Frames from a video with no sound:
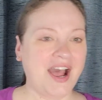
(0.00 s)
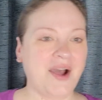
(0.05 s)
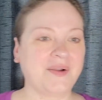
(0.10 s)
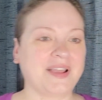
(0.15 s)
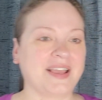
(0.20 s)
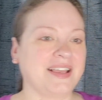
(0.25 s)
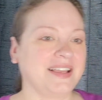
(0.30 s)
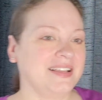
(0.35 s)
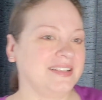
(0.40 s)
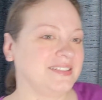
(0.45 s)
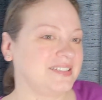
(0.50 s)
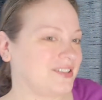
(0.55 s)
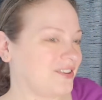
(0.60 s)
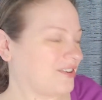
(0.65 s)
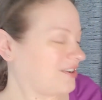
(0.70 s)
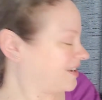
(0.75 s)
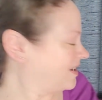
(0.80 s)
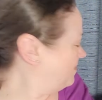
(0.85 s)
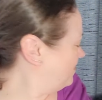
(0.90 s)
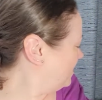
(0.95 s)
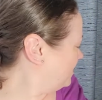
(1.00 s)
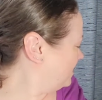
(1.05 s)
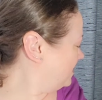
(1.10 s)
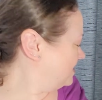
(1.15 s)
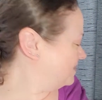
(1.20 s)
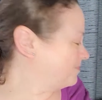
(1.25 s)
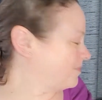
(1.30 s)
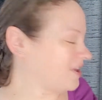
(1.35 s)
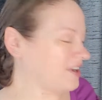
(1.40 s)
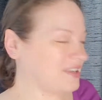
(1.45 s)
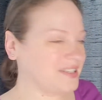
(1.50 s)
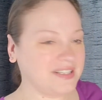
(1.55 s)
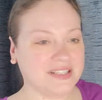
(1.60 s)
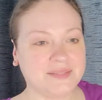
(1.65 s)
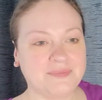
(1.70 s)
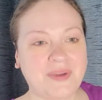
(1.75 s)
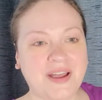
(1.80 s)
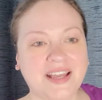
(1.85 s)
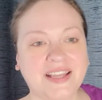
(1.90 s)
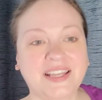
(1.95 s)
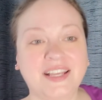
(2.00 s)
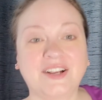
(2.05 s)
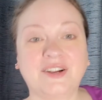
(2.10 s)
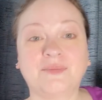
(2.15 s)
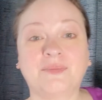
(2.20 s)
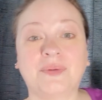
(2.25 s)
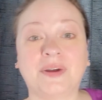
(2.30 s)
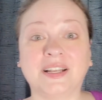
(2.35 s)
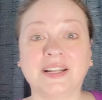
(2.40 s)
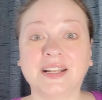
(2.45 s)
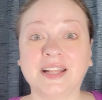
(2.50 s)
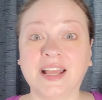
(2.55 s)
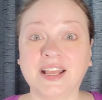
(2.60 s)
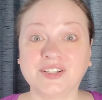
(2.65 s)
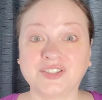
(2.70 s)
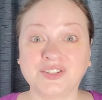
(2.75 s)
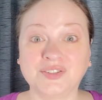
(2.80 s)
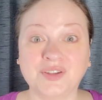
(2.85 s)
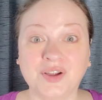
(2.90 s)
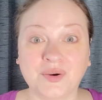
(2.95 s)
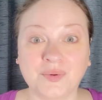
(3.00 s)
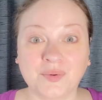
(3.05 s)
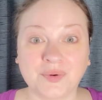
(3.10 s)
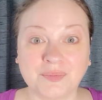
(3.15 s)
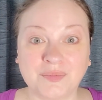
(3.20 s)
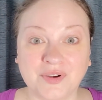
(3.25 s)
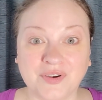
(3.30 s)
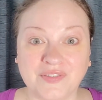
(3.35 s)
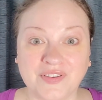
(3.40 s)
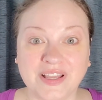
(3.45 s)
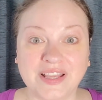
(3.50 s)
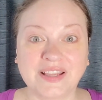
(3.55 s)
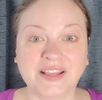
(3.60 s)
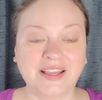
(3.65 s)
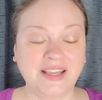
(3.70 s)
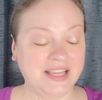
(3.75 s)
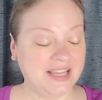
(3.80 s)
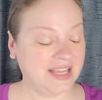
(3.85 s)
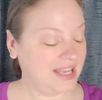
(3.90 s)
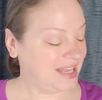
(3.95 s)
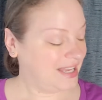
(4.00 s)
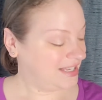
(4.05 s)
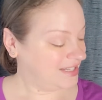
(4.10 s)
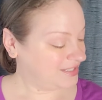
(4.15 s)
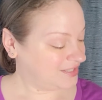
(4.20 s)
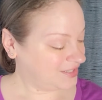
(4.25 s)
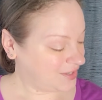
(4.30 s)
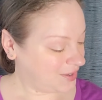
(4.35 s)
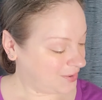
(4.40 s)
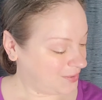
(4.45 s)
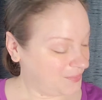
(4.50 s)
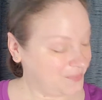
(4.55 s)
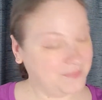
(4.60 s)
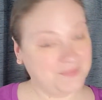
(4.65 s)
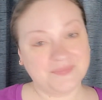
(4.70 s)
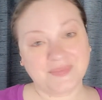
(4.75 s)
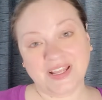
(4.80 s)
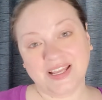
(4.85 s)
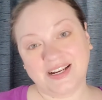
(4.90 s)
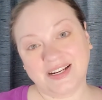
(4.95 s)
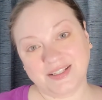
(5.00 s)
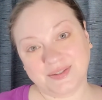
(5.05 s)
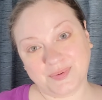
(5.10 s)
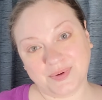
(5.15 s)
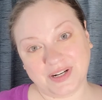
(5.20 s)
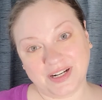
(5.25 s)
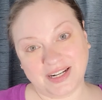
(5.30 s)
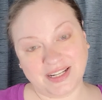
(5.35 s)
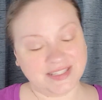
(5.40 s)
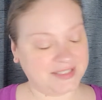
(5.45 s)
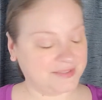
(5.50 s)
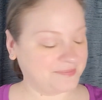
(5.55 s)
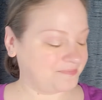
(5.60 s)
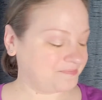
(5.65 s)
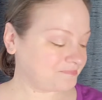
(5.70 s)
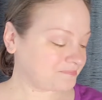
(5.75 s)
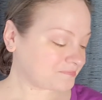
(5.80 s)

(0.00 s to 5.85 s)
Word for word: Okay. And sorry about these boxes back here, but as you know, we're moving. So it is what it is.